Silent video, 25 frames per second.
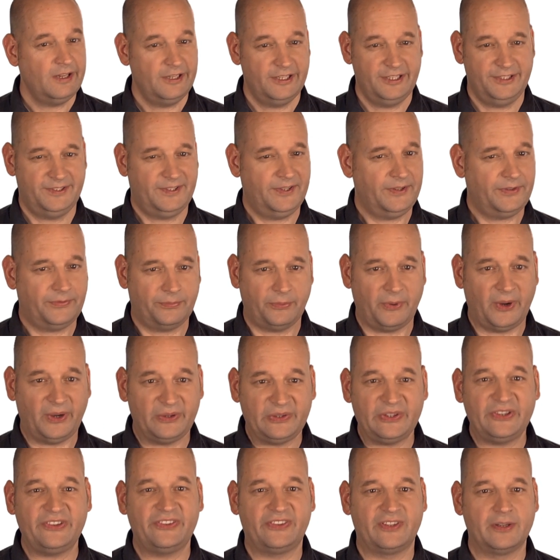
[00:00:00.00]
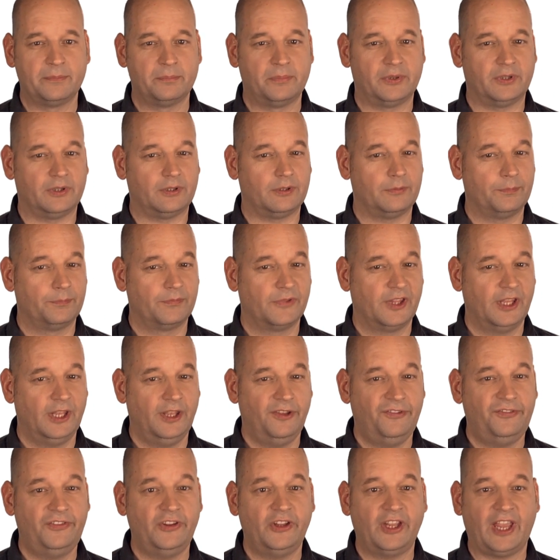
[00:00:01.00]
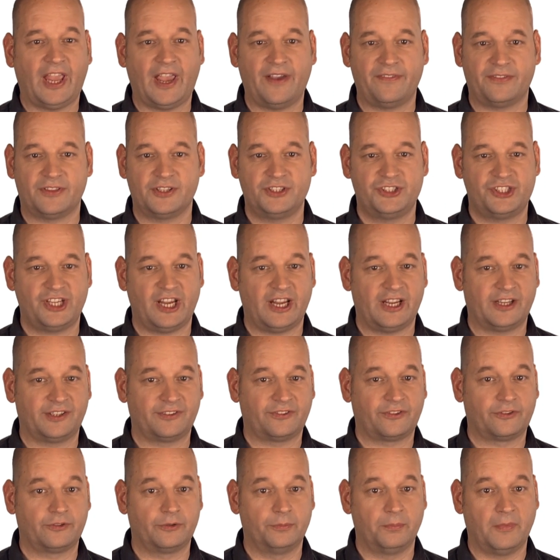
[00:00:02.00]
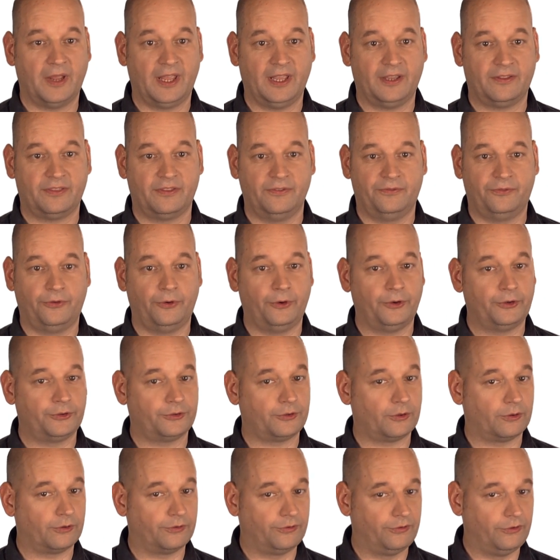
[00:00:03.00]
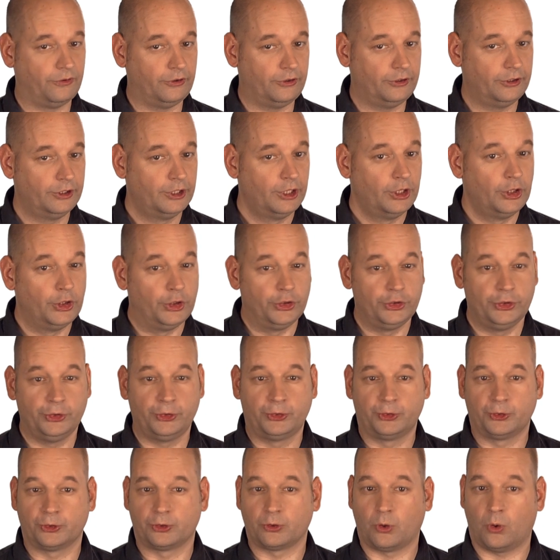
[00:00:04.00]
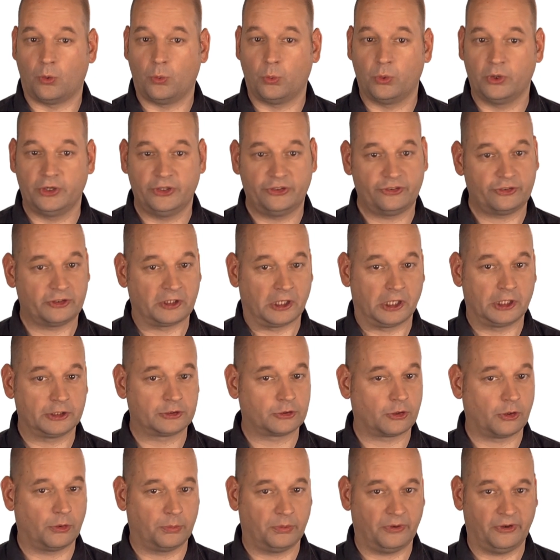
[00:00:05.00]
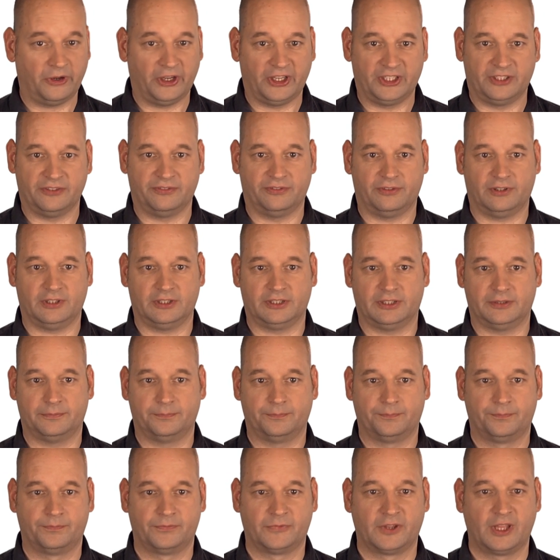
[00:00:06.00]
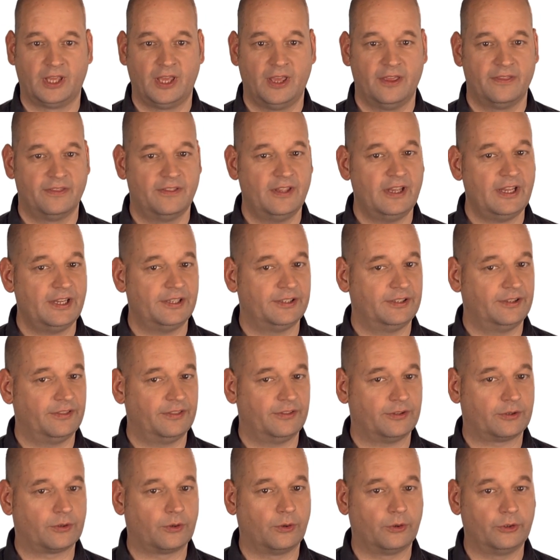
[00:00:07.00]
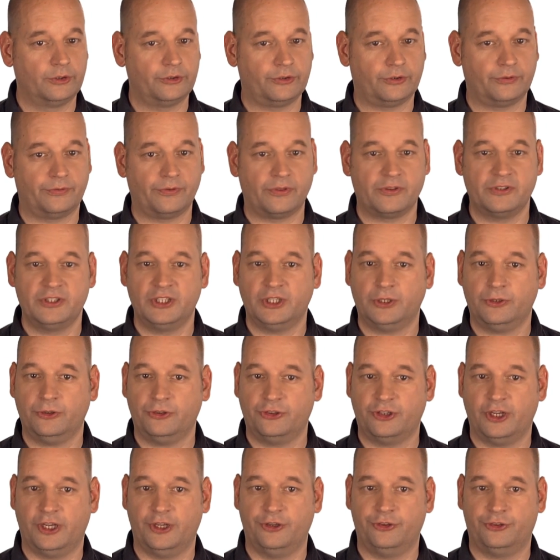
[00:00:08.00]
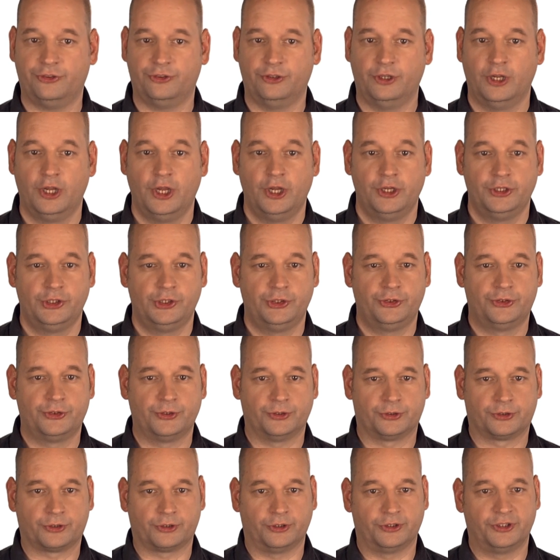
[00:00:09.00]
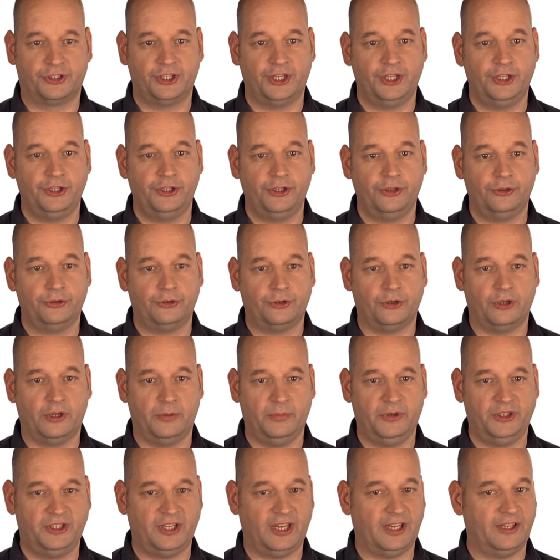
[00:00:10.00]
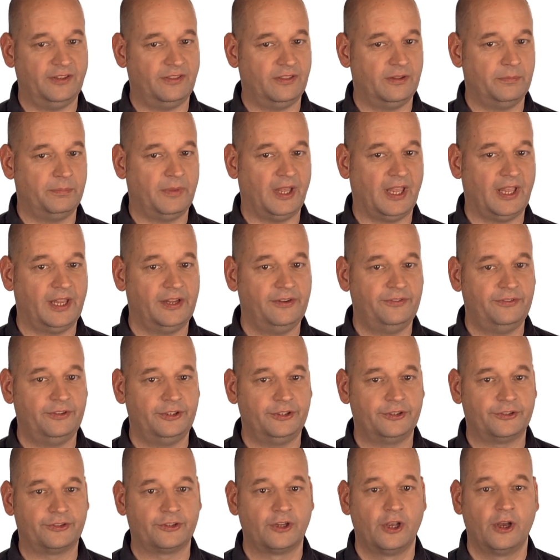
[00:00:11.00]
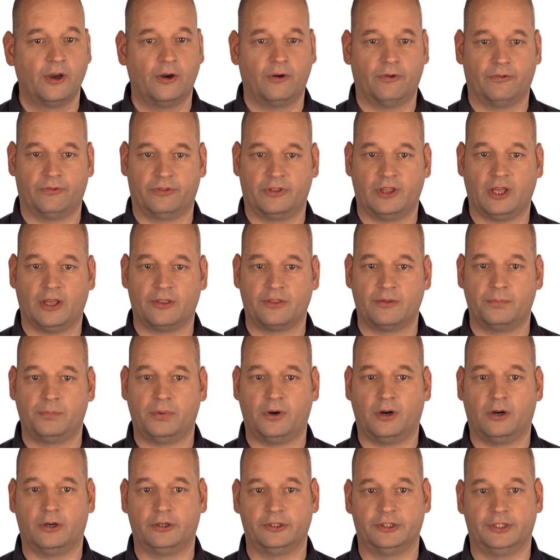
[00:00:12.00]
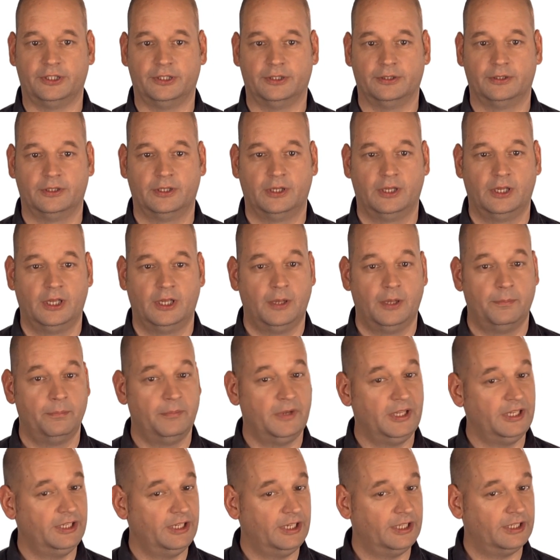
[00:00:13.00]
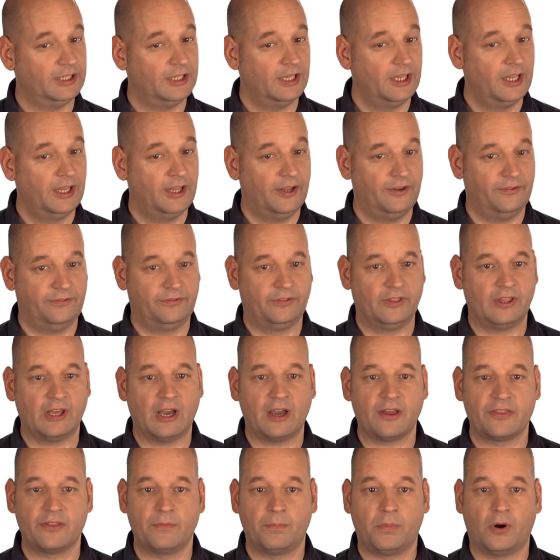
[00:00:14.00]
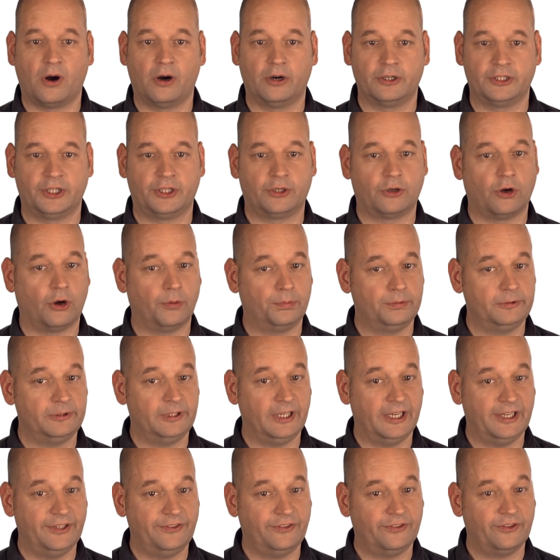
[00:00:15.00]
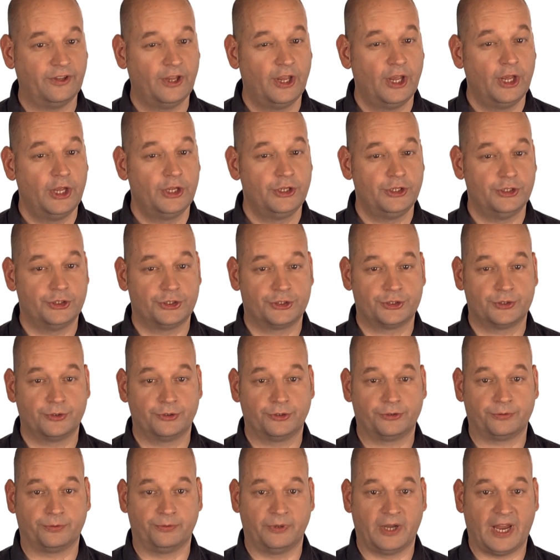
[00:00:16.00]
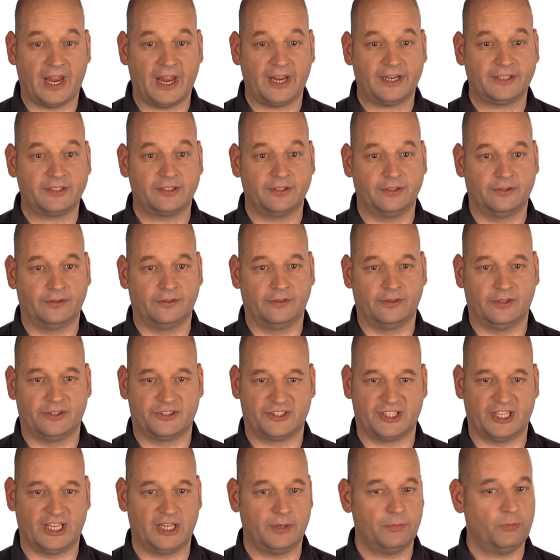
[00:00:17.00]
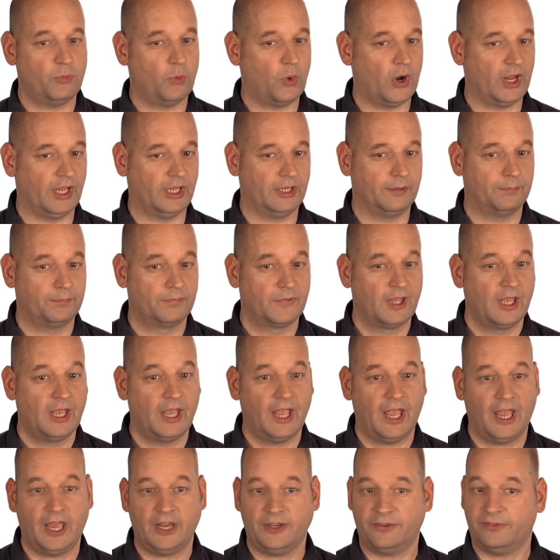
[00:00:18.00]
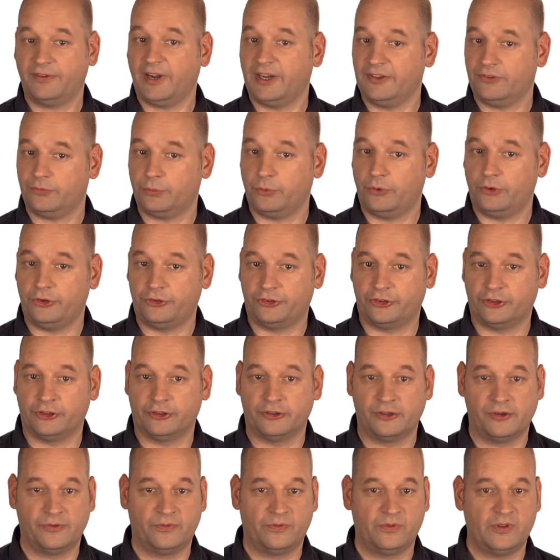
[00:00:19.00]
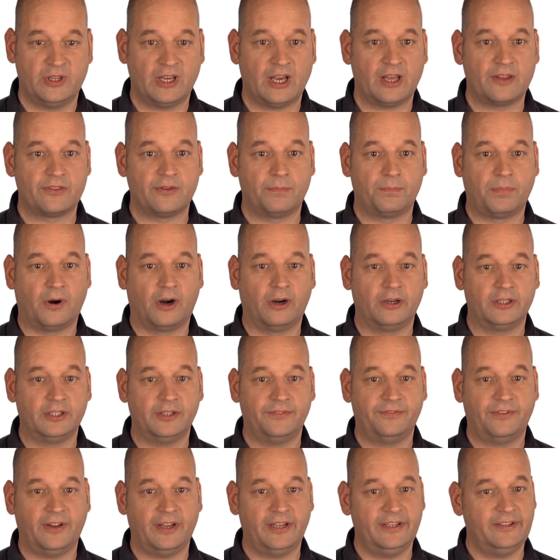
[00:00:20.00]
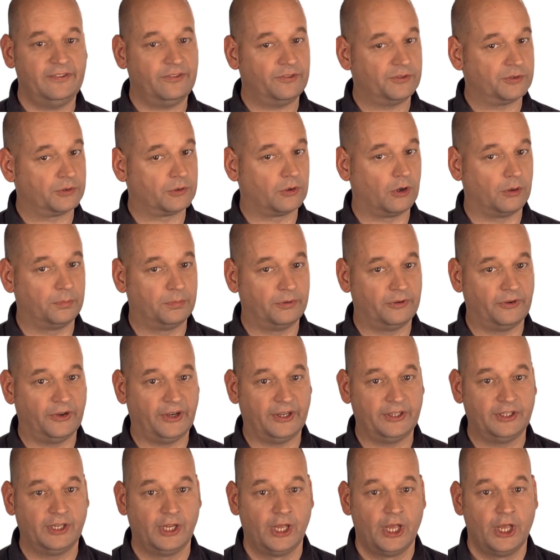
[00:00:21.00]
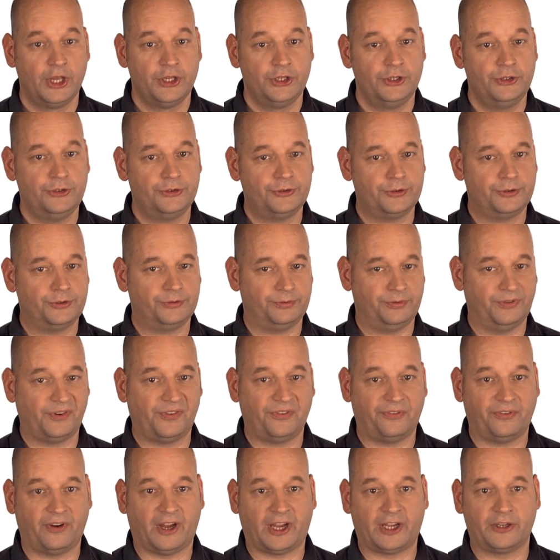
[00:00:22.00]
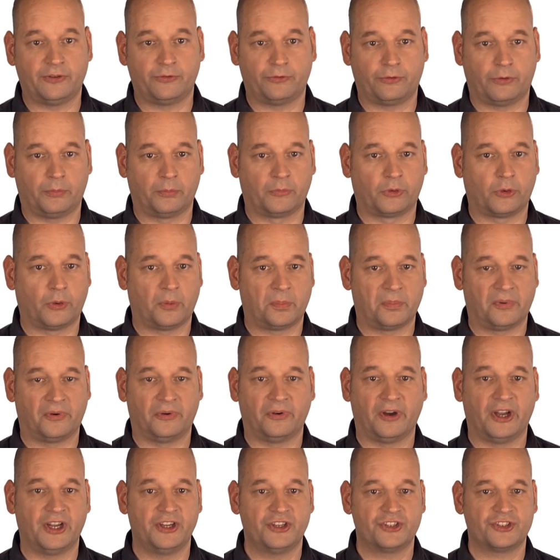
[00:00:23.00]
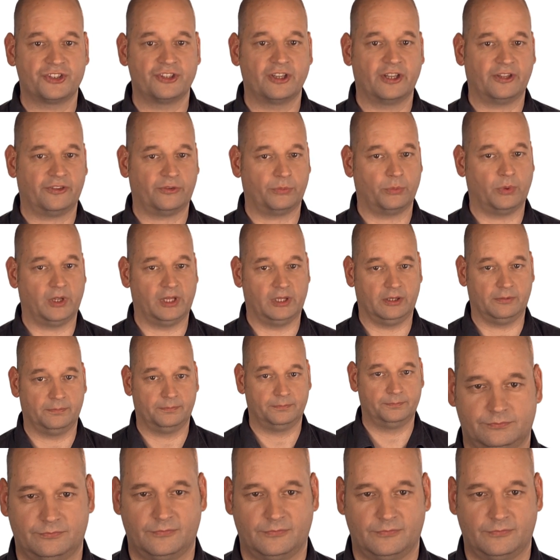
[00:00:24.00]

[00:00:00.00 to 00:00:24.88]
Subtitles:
It is very simple. If you have the chance to make the first offer, you should always start cooperatively. Then, in the course of the negotiation, you should continue to imitate the behaviors of the other party. Meaning, if the other party cooperates, you should react in the same way. And vice versa, if the other party fails to cooperate, you should refrain from cooperation as well.